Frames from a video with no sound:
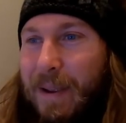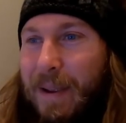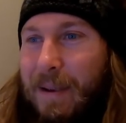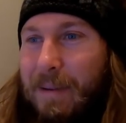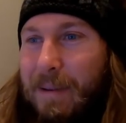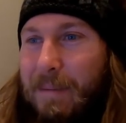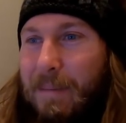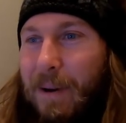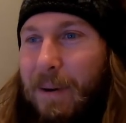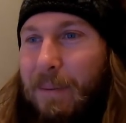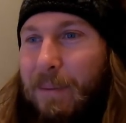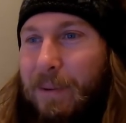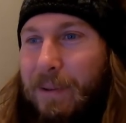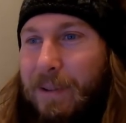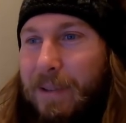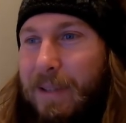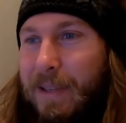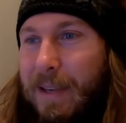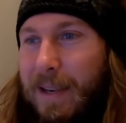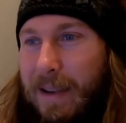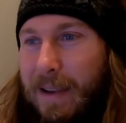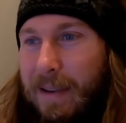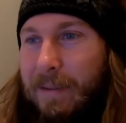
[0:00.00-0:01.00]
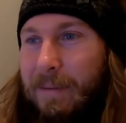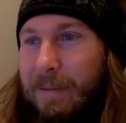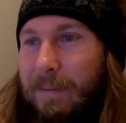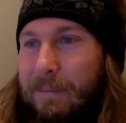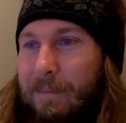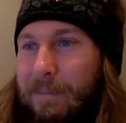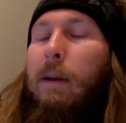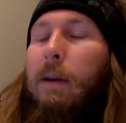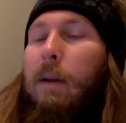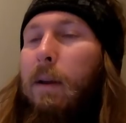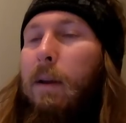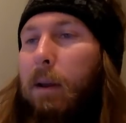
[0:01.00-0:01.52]
maybe, but we'll see.
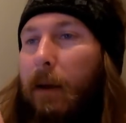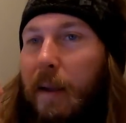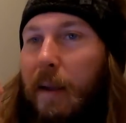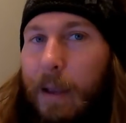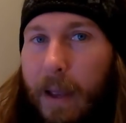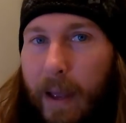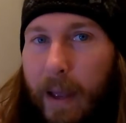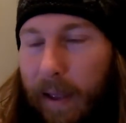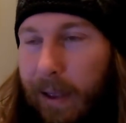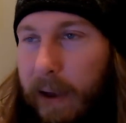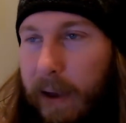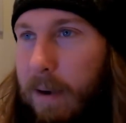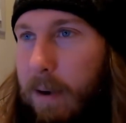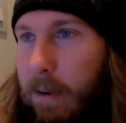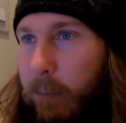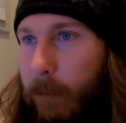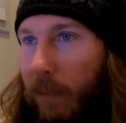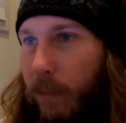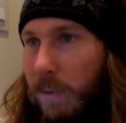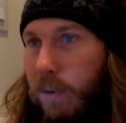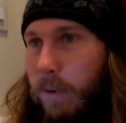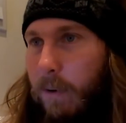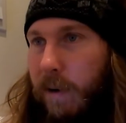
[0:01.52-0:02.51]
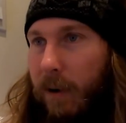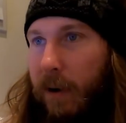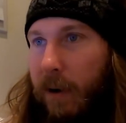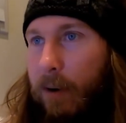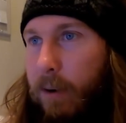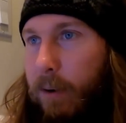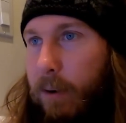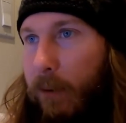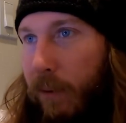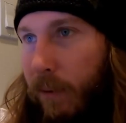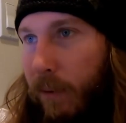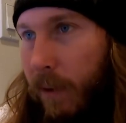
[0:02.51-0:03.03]
Yeah, any more
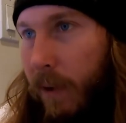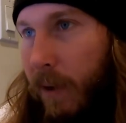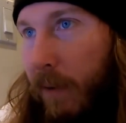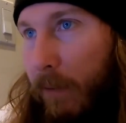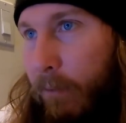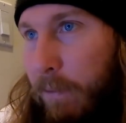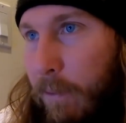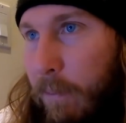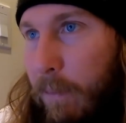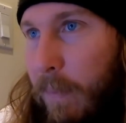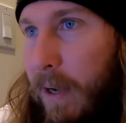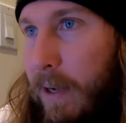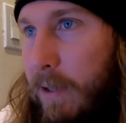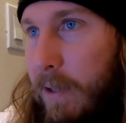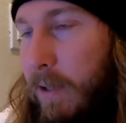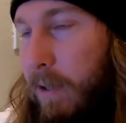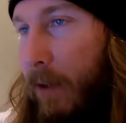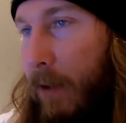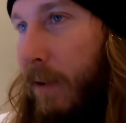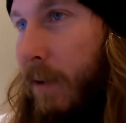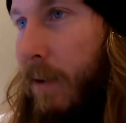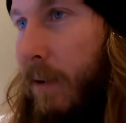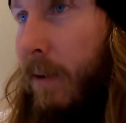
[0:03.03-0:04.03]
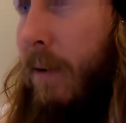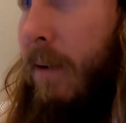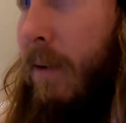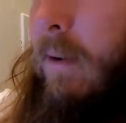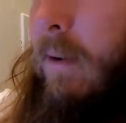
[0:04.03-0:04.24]
cool information